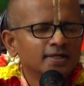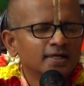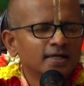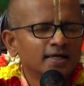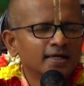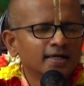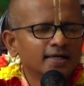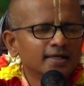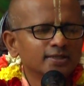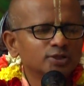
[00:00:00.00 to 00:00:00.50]

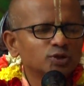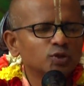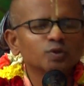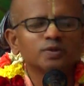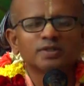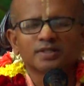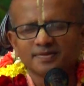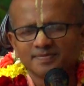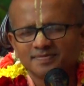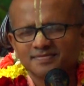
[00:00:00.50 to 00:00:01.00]
uh,
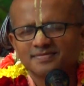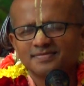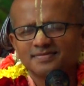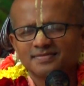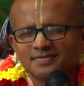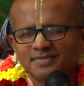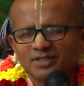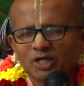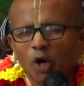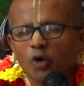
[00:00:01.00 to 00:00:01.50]
sutra.
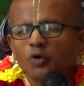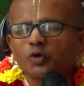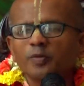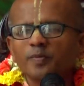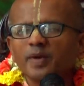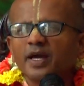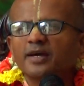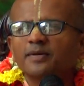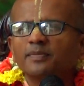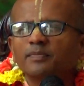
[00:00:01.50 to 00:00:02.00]
You know, how to
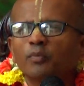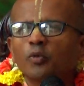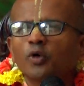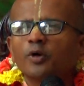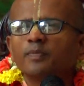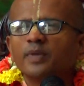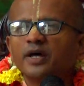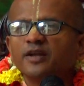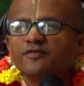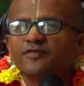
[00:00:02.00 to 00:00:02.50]
make more
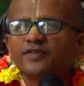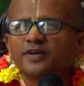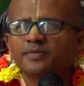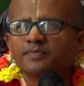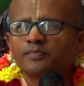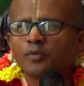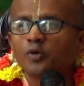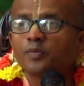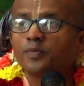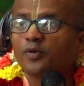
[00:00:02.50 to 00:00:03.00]
benefit,
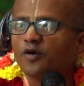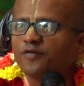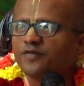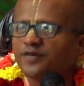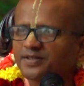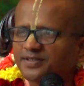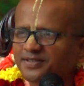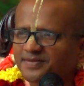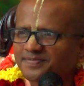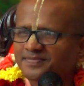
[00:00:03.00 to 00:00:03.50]
more
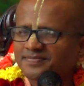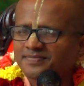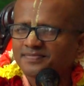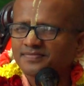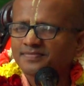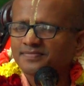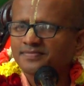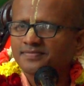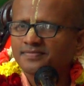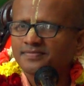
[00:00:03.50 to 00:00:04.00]
profit.
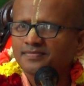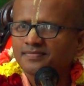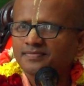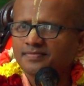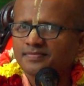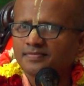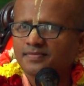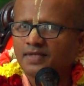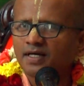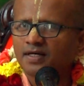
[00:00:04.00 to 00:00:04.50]

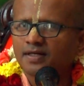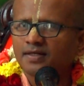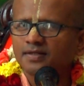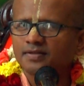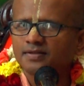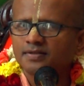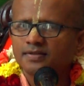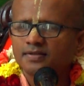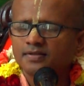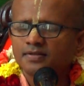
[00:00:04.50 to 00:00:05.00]
Uh,
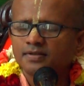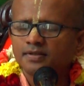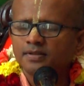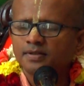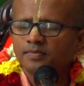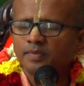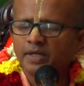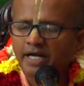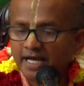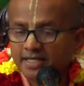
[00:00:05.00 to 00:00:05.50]

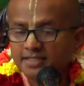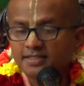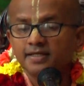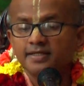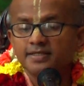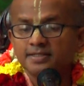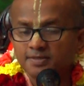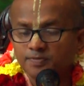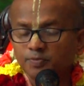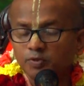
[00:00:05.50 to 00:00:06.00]
but
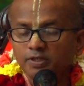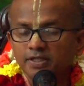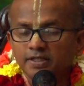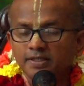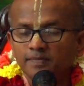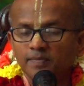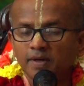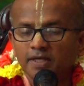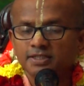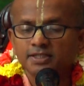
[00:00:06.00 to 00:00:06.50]
actually it's put in
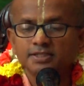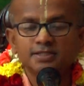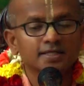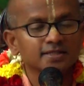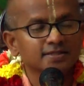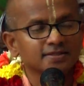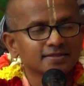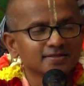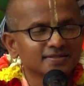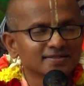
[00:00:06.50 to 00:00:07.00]
a Bhakti
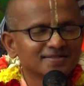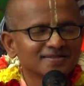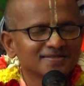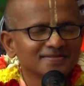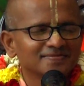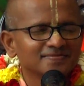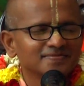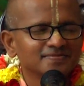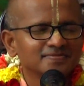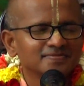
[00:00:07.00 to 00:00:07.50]
Shastras.